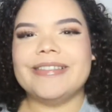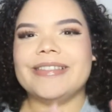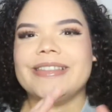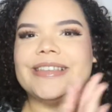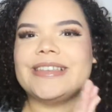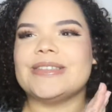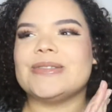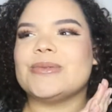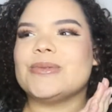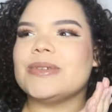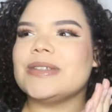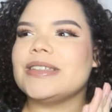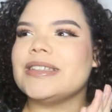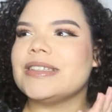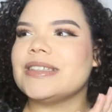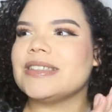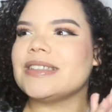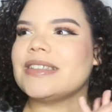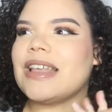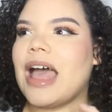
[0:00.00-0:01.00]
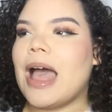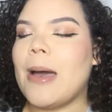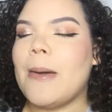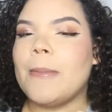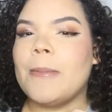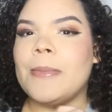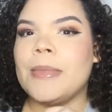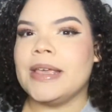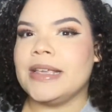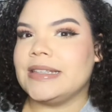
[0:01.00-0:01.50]
This was
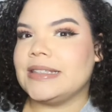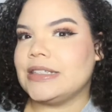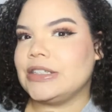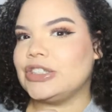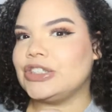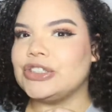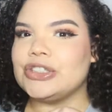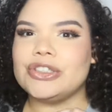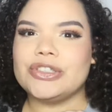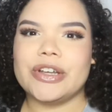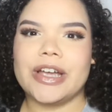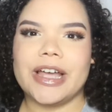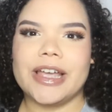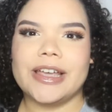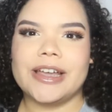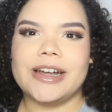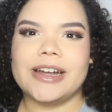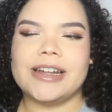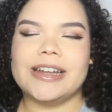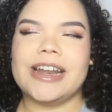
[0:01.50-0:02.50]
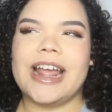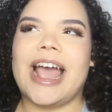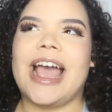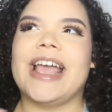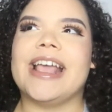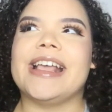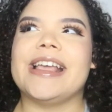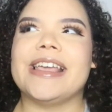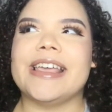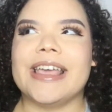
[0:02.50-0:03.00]
amazing to try on.
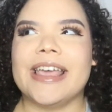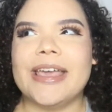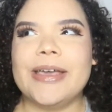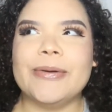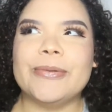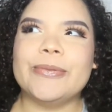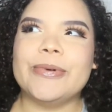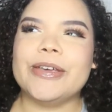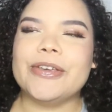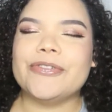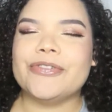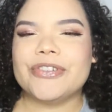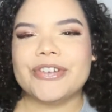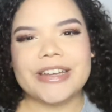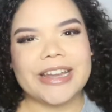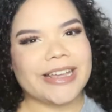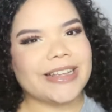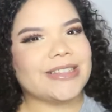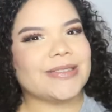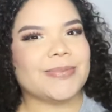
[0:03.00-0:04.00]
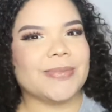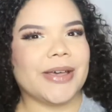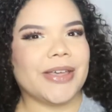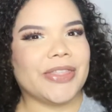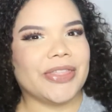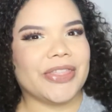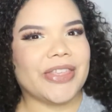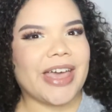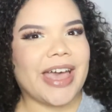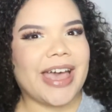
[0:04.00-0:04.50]
I can't wait for next
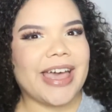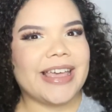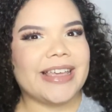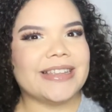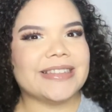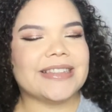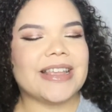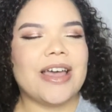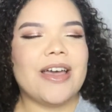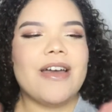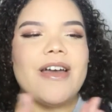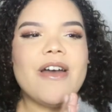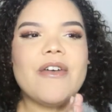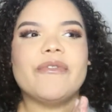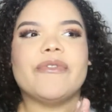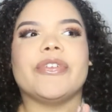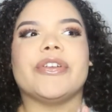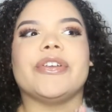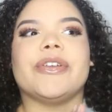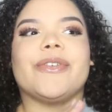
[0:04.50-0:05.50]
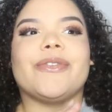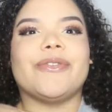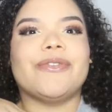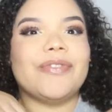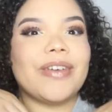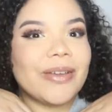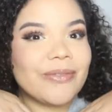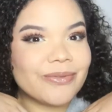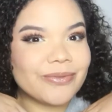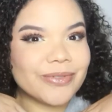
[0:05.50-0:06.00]
month, guys, for
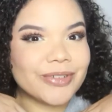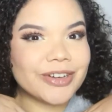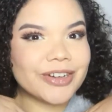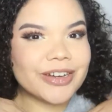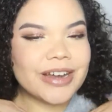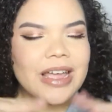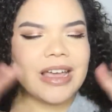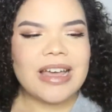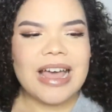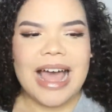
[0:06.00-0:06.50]
November.